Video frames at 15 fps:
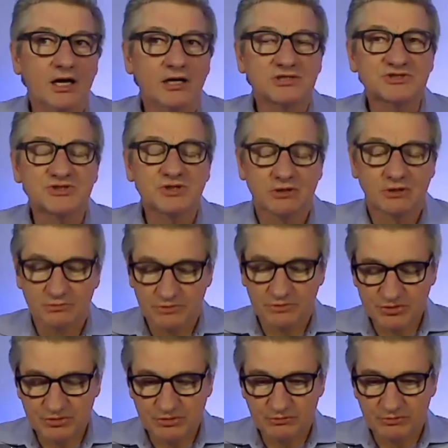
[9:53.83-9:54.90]
So
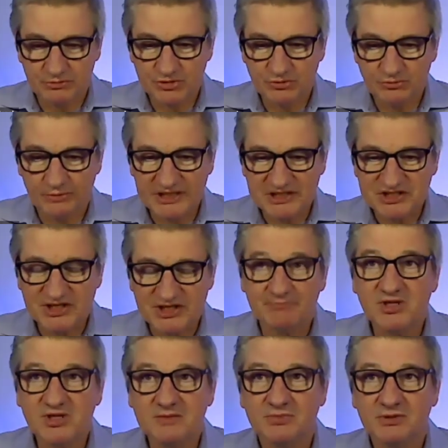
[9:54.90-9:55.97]
to reach some
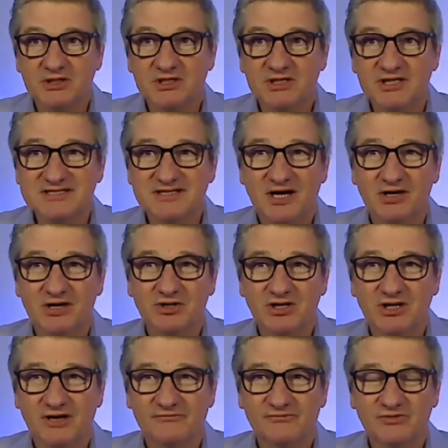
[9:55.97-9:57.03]
people, it's not good
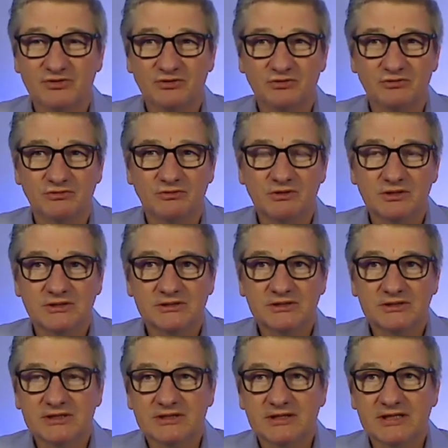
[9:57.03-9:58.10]
enough
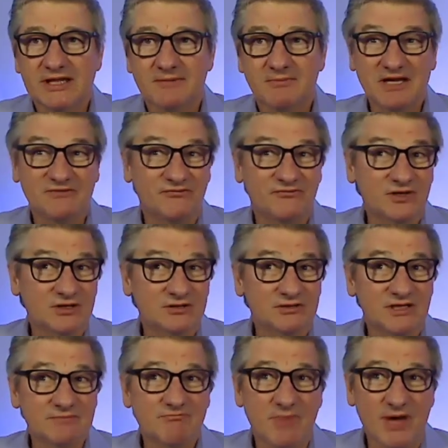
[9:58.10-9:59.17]
they might feel
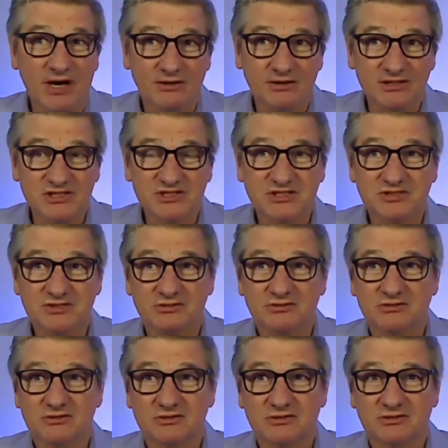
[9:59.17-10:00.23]
embarrassed
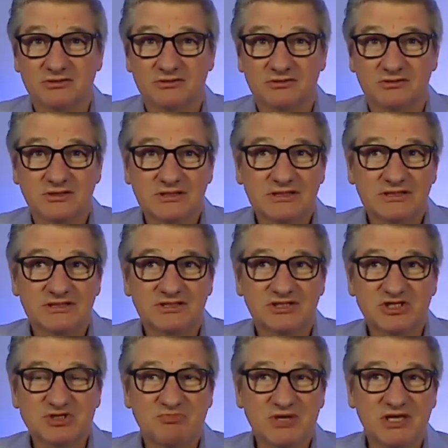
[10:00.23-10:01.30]
or
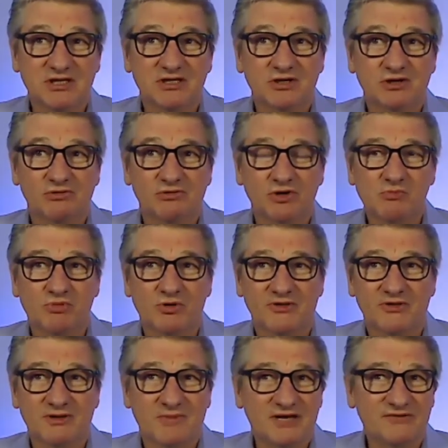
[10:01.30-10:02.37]
to speak in the group, or
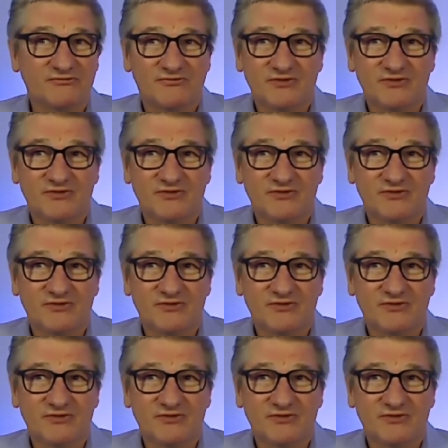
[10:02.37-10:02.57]
they might